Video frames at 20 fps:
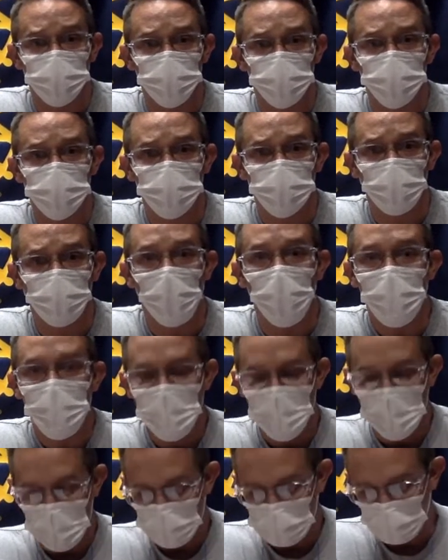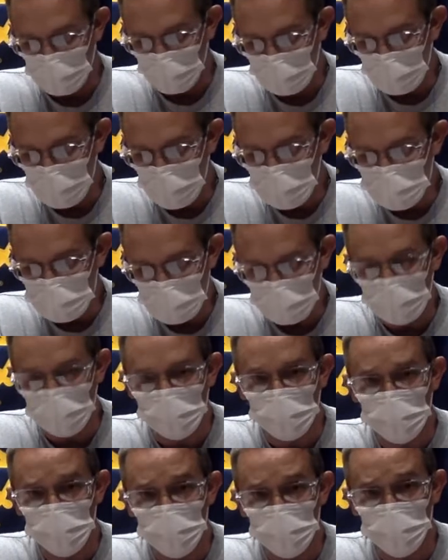So July 19th,
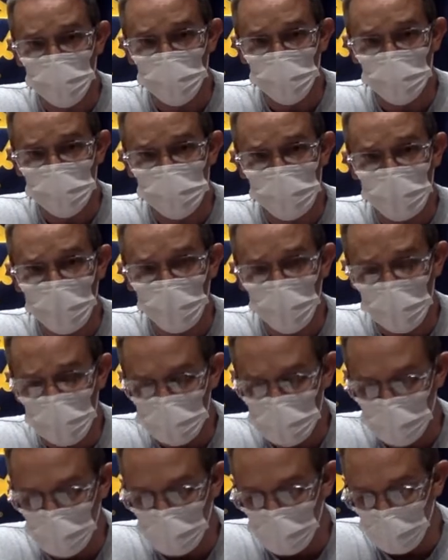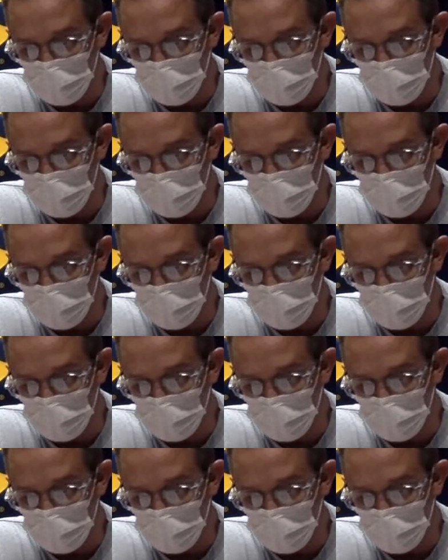the retirees will